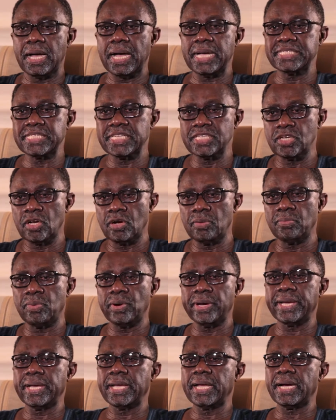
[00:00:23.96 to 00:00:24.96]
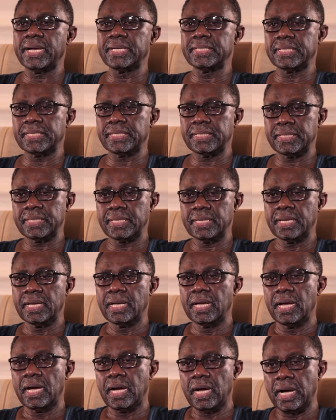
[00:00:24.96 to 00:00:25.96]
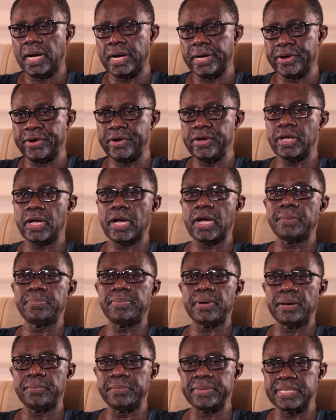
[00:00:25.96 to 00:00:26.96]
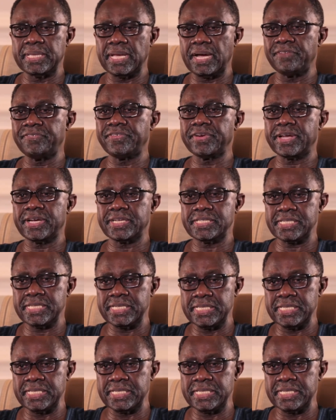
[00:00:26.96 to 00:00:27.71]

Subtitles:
As a young boy in Ghana, I grew up amid Africa's